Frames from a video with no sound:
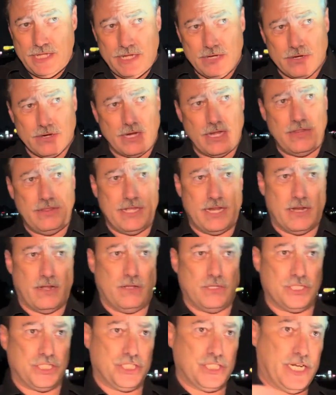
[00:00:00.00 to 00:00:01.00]
here, and then
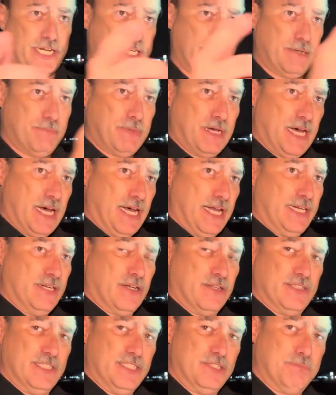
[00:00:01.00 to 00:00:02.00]
I'll shine it behind
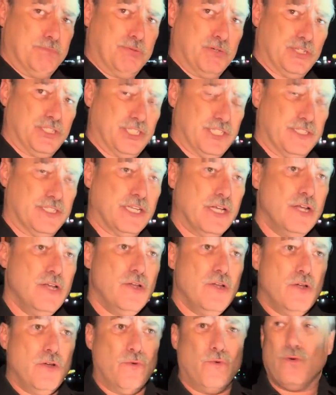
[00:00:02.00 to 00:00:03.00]
on these bushes.
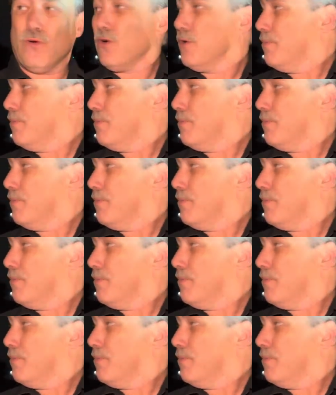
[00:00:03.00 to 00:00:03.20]
We're